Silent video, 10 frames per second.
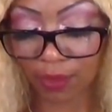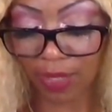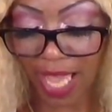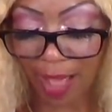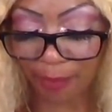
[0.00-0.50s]

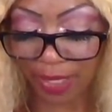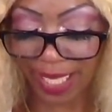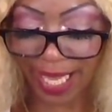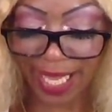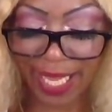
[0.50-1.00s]
We got
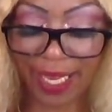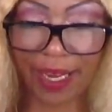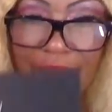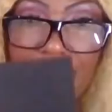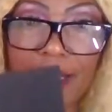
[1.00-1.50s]
play
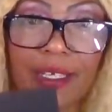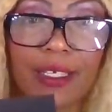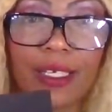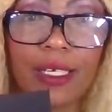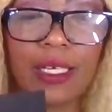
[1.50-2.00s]
here.
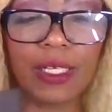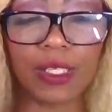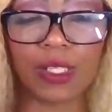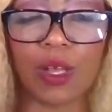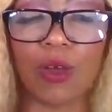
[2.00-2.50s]

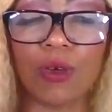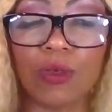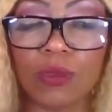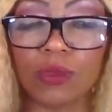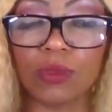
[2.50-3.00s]

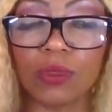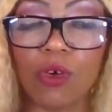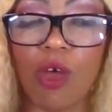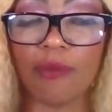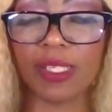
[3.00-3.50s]
So
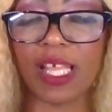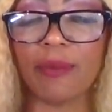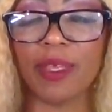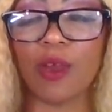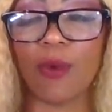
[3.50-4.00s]
whoever's
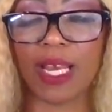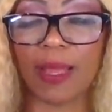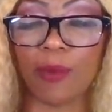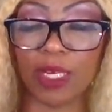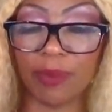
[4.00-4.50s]
coming your way,
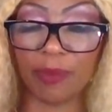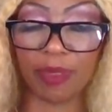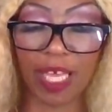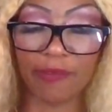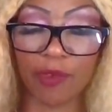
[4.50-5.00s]
they want to be
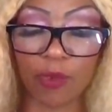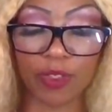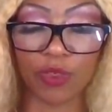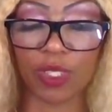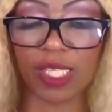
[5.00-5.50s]
playful
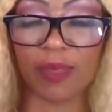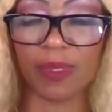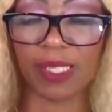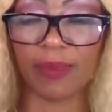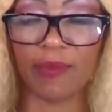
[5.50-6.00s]
with you. This could
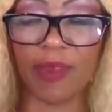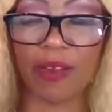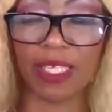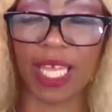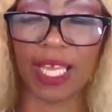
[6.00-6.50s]
be something
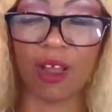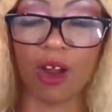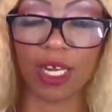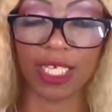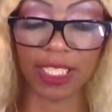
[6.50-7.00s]
very
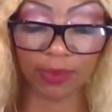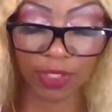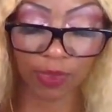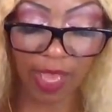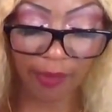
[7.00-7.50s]
lighthearted because
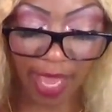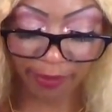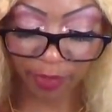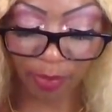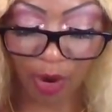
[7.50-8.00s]
we do have
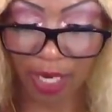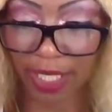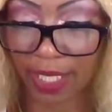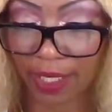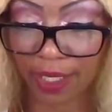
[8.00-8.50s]
after party
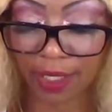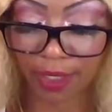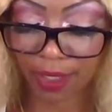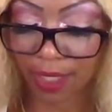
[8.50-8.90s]
here.